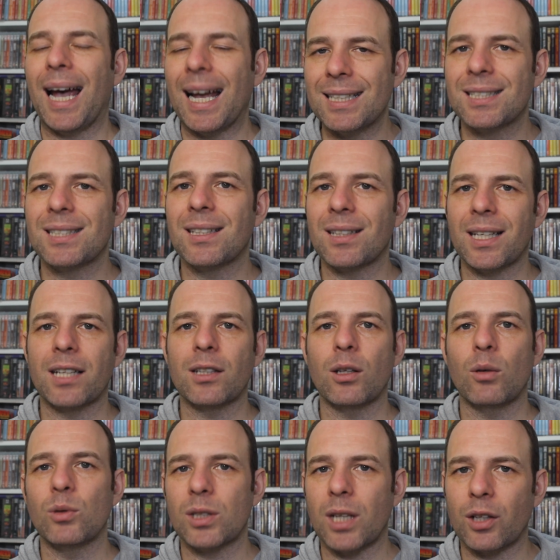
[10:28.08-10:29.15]
instantly
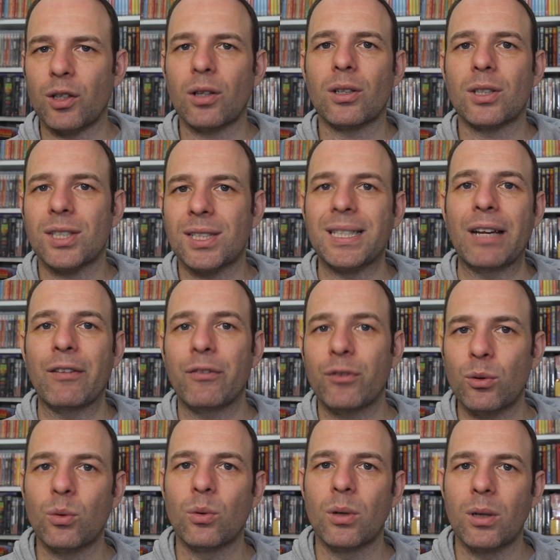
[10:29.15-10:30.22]
announce another
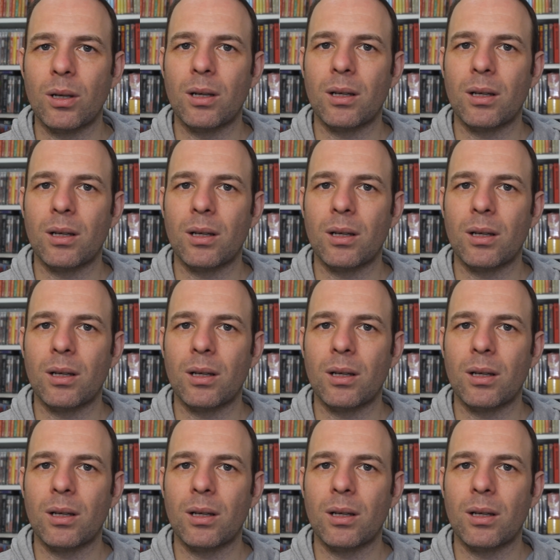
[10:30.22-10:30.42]
several